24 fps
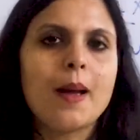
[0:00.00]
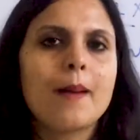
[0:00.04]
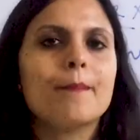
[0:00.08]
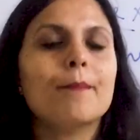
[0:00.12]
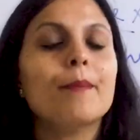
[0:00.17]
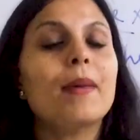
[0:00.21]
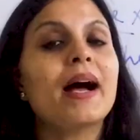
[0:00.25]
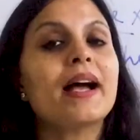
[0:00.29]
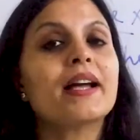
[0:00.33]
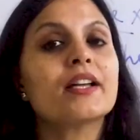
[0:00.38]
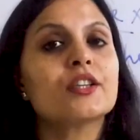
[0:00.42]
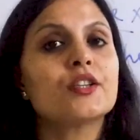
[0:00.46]

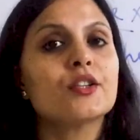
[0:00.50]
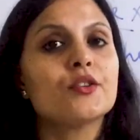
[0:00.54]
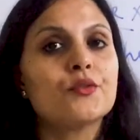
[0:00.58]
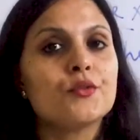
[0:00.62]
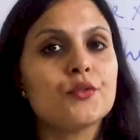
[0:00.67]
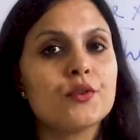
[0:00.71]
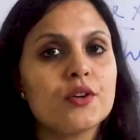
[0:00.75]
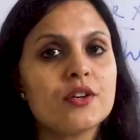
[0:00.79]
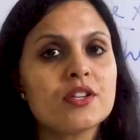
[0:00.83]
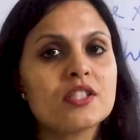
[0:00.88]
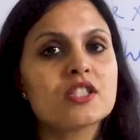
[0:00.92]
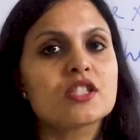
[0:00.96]
by the
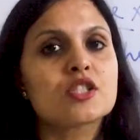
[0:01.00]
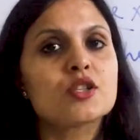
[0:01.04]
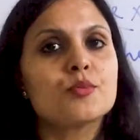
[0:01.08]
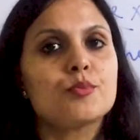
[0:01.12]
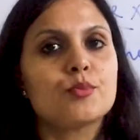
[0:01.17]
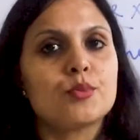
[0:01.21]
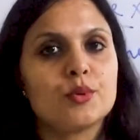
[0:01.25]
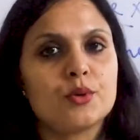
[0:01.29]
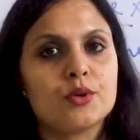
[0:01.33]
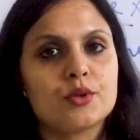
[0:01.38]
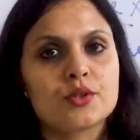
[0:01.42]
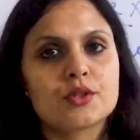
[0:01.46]
first
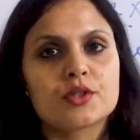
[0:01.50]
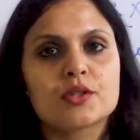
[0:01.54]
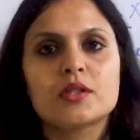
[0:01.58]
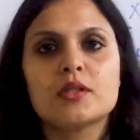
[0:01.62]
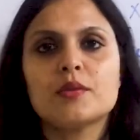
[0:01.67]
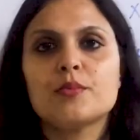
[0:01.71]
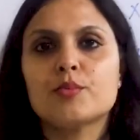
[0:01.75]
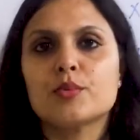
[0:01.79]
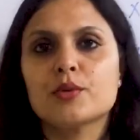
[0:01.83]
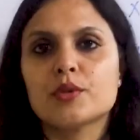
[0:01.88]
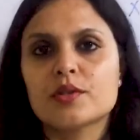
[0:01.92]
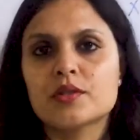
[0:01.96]

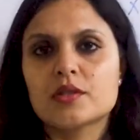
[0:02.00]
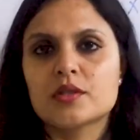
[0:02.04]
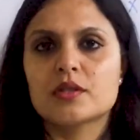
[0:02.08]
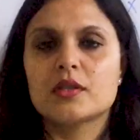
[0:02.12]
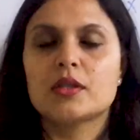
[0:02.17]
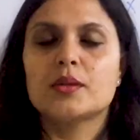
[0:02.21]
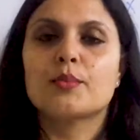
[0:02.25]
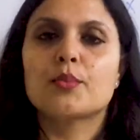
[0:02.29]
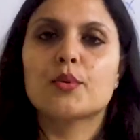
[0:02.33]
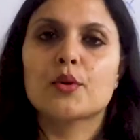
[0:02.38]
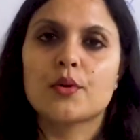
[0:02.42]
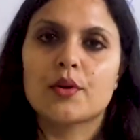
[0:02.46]
person
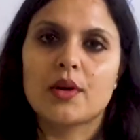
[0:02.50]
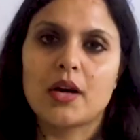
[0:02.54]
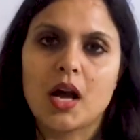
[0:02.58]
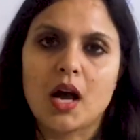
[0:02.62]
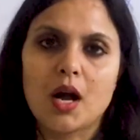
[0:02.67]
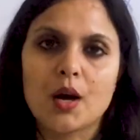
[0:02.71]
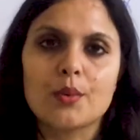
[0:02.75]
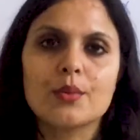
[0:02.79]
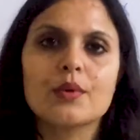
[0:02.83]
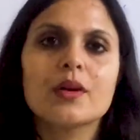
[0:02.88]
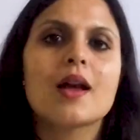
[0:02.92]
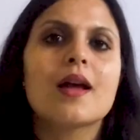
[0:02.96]
personal
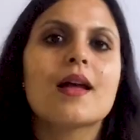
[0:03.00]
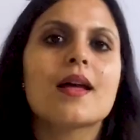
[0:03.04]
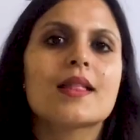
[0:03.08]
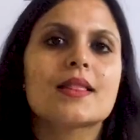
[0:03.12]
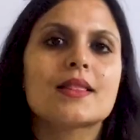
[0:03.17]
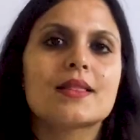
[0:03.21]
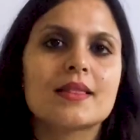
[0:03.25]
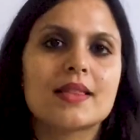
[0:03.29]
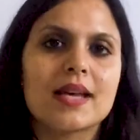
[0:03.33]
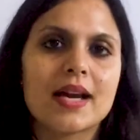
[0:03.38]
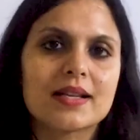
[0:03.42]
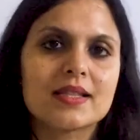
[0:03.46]
pronoun,
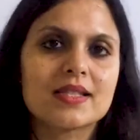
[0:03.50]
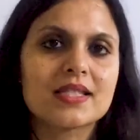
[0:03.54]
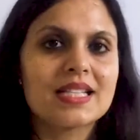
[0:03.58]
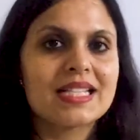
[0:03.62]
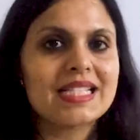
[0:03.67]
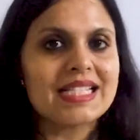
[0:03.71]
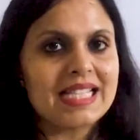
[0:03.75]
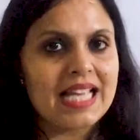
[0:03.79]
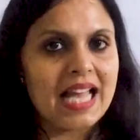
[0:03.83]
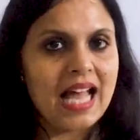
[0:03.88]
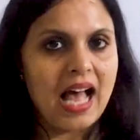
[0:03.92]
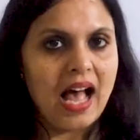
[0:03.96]
that
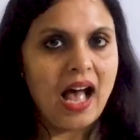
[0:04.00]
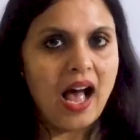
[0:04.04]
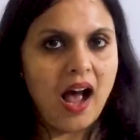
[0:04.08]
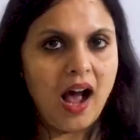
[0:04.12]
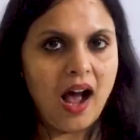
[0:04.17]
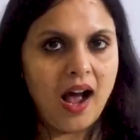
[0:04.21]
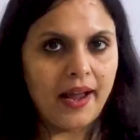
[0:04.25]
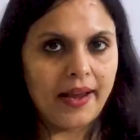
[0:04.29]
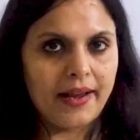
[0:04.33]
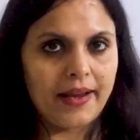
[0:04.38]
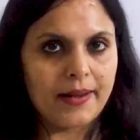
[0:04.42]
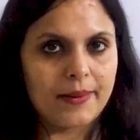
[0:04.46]
is
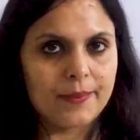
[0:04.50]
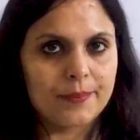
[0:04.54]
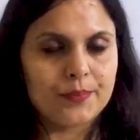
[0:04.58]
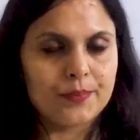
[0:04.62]
I.